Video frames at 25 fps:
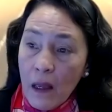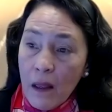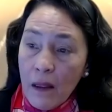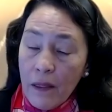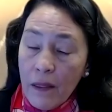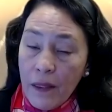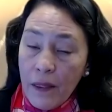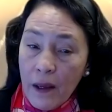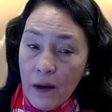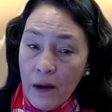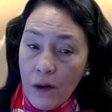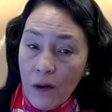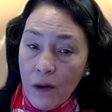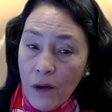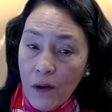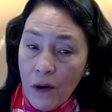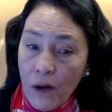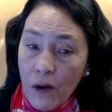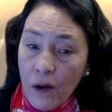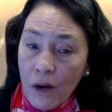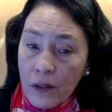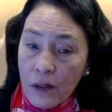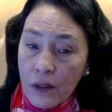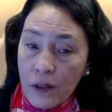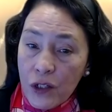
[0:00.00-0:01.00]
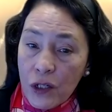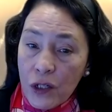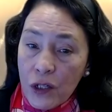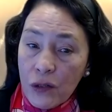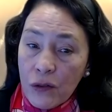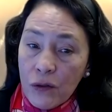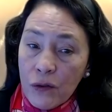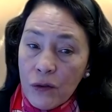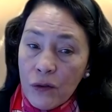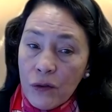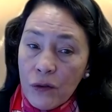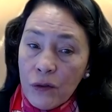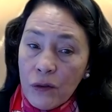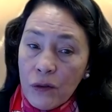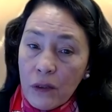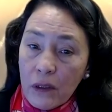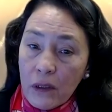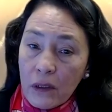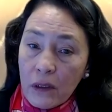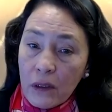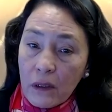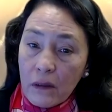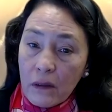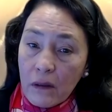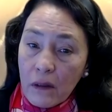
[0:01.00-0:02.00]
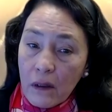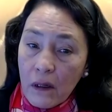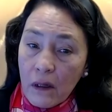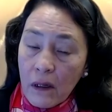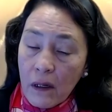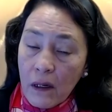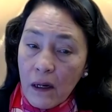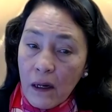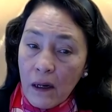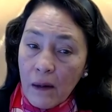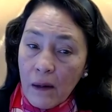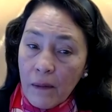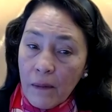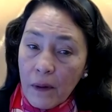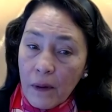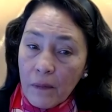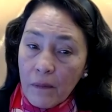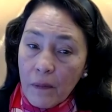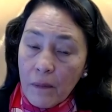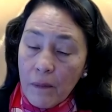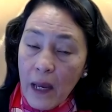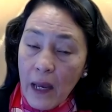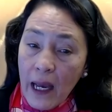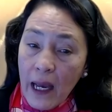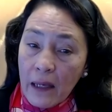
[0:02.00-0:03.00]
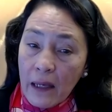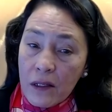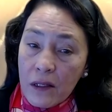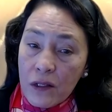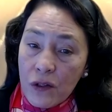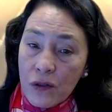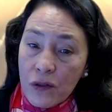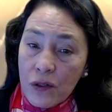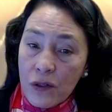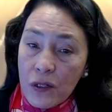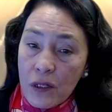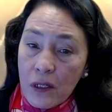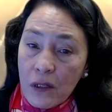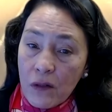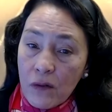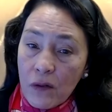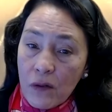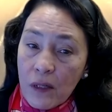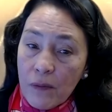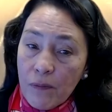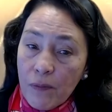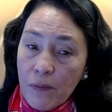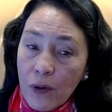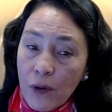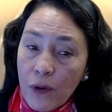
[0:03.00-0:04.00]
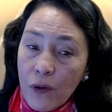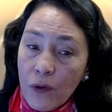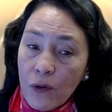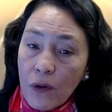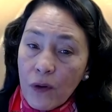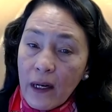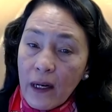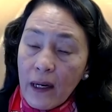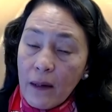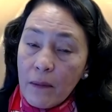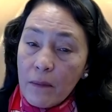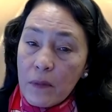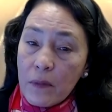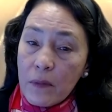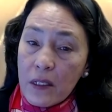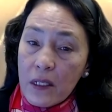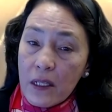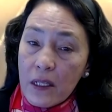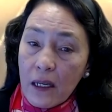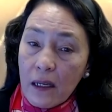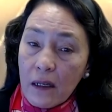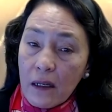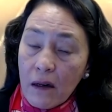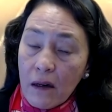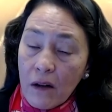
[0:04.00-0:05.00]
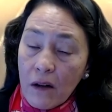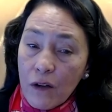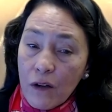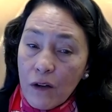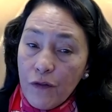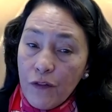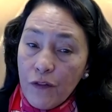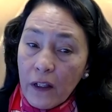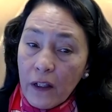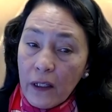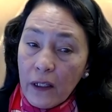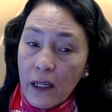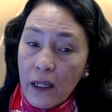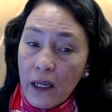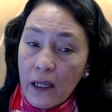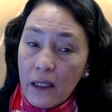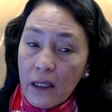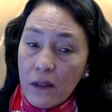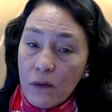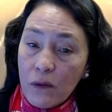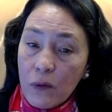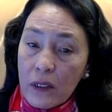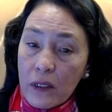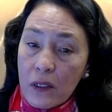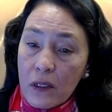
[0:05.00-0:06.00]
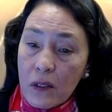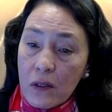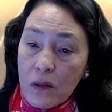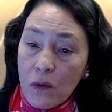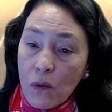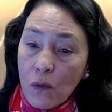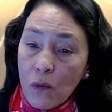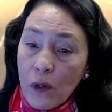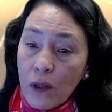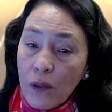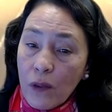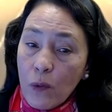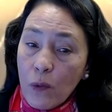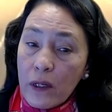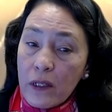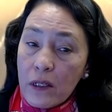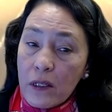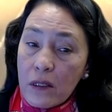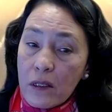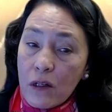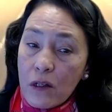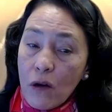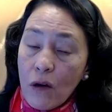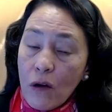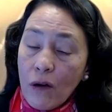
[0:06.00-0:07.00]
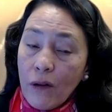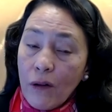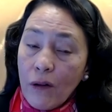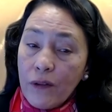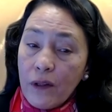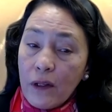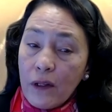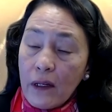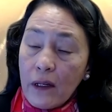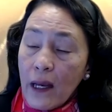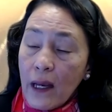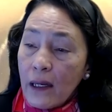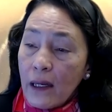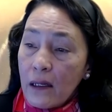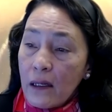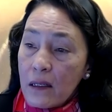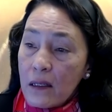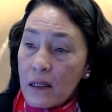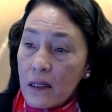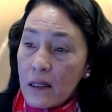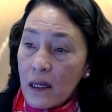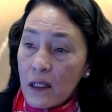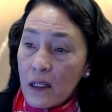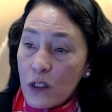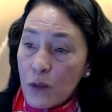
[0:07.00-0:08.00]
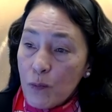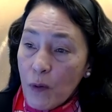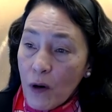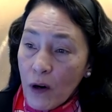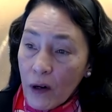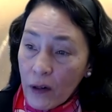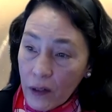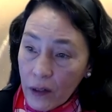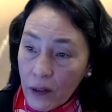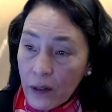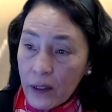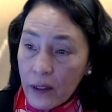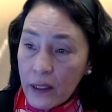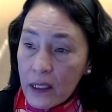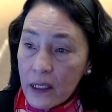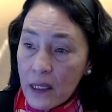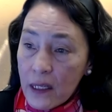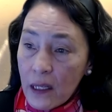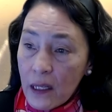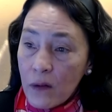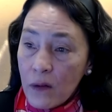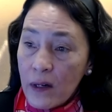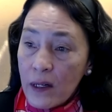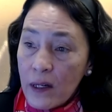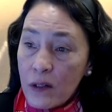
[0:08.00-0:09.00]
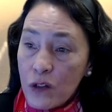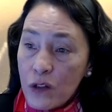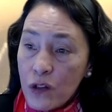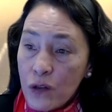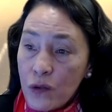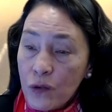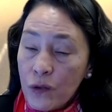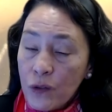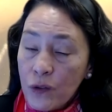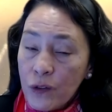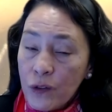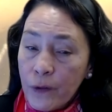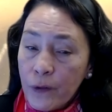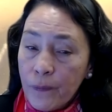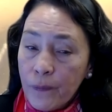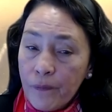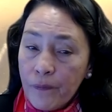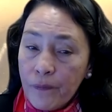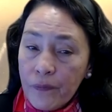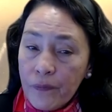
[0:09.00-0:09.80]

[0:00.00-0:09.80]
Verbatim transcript: There are two um, master's degree programs that are affiliated with, with what's called the United States Particle Accelerator School.